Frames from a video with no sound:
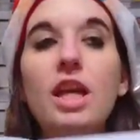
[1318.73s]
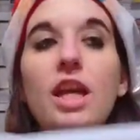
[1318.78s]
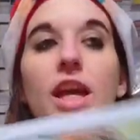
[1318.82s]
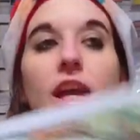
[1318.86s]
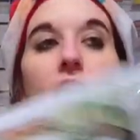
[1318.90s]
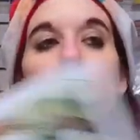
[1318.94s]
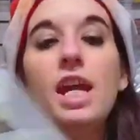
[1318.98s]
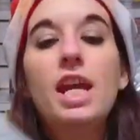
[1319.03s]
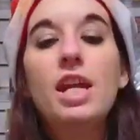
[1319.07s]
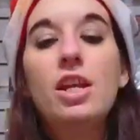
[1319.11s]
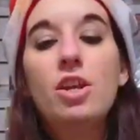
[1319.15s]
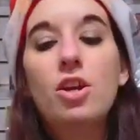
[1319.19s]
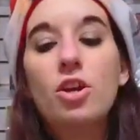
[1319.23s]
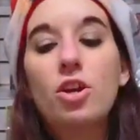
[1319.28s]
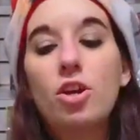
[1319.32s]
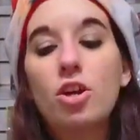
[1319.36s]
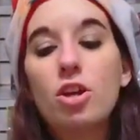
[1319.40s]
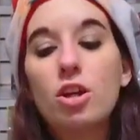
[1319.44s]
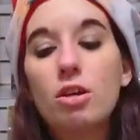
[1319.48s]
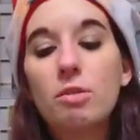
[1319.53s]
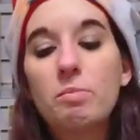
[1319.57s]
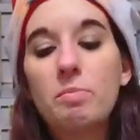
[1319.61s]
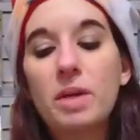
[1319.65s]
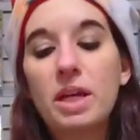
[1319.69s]
And
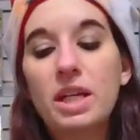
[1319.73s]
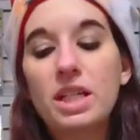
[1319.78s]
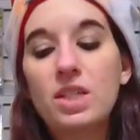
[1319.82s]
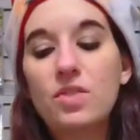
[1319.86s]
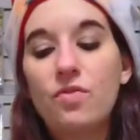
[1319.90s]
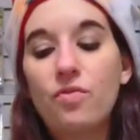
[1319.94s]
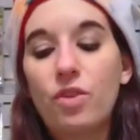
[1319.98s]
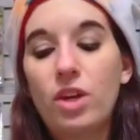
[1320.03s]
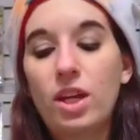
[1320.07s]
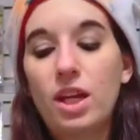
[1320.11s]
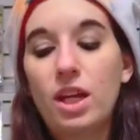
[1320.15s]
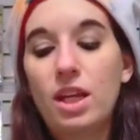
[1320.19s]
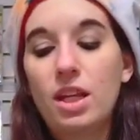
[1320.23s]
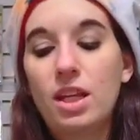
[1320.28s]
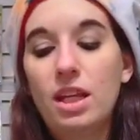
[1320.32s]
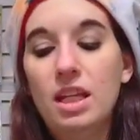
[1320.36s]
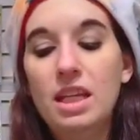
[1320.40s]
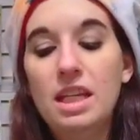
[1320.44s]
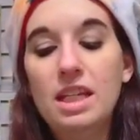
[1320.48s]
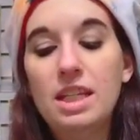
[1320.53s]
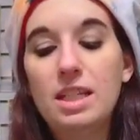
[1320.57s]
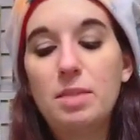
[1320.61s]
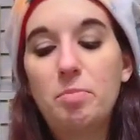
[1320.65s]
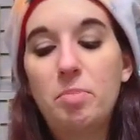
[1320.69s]
her best friend
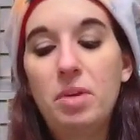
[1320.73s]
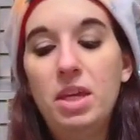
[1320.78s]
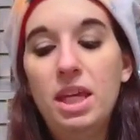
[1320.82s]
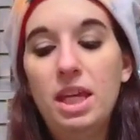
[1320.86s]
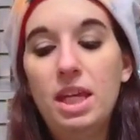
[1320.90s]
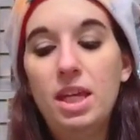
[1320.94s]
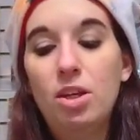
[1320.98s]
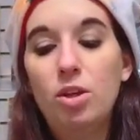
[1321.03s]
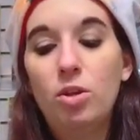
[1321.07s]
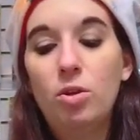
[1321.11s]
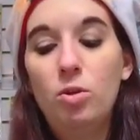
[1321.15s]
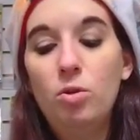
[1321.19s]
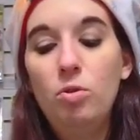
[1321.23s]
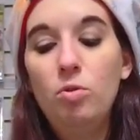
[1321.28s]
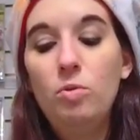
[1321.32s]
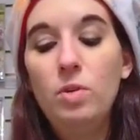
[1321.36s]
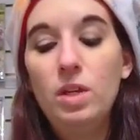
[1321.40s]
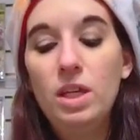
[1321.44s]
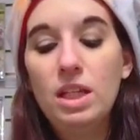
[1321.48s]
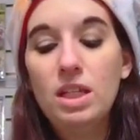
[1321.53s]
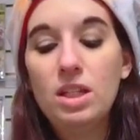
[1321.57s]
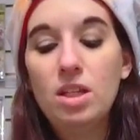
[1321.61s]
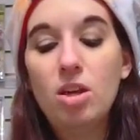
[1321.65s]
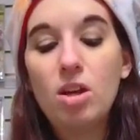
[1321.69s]
is Pitt, who
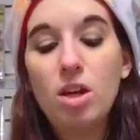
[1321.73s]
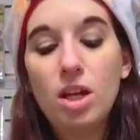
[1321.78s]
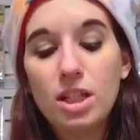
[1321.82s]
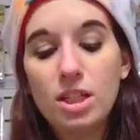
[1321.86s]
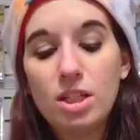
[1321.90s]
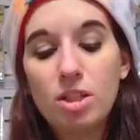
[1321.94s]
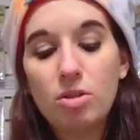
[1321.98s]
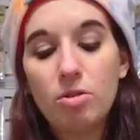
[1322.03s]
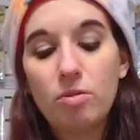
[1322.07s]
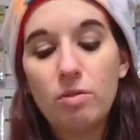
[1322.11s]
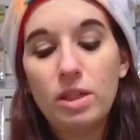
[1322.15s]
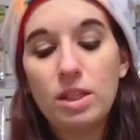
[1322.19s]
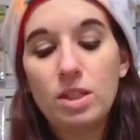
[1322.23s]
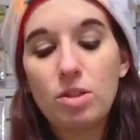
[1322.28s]
is also a